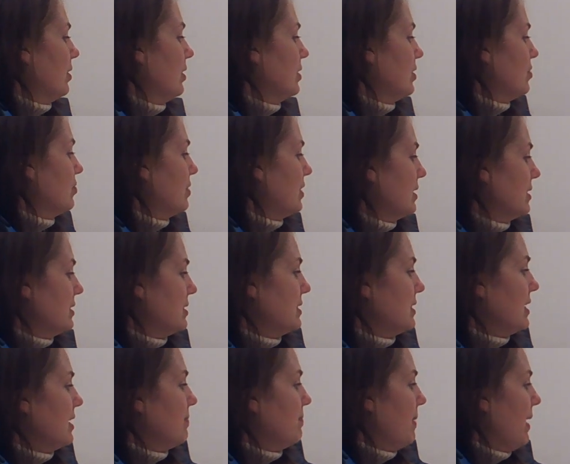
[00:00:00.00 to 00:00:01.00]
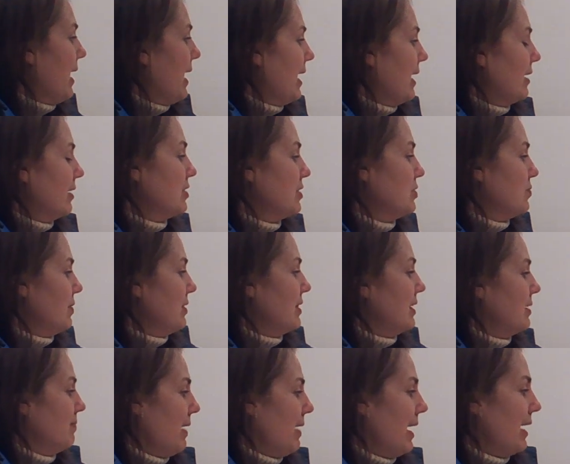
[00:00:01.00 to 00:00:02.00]
you can see patterns
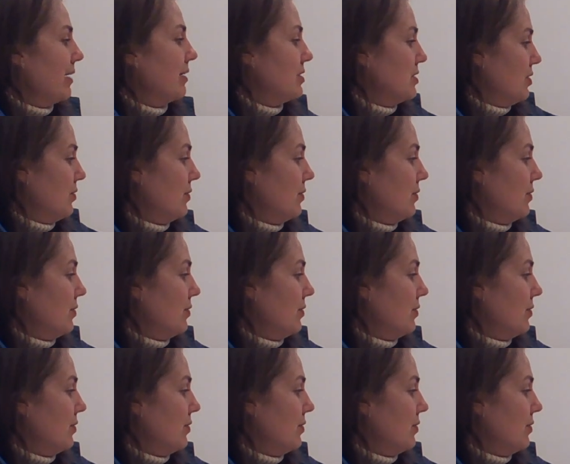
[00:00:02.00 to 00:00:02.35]
within patterns.